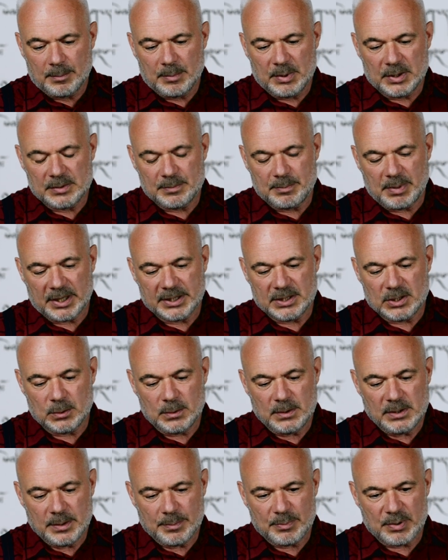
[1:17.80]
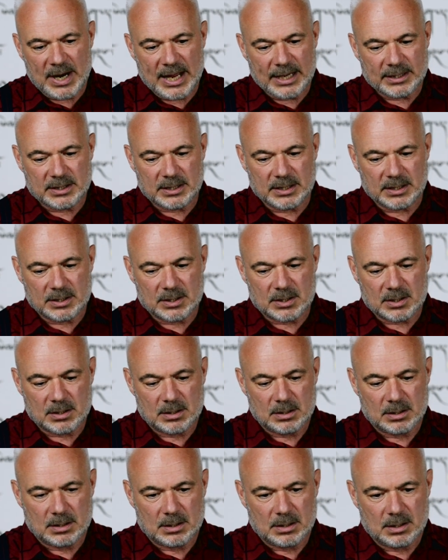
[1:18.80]
But by doing the practice,
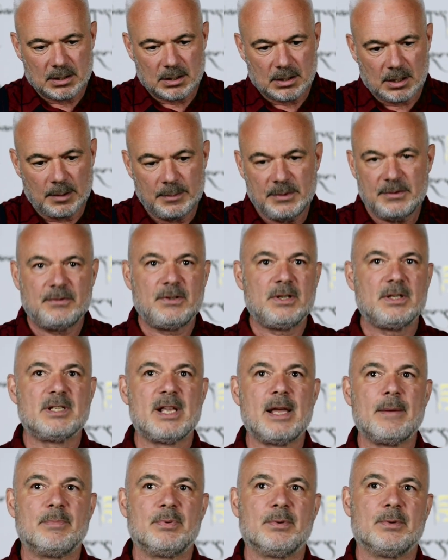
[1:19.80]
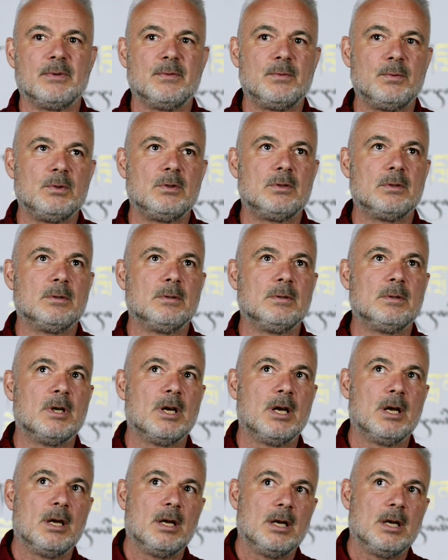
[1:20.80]
I mean, for example, if we do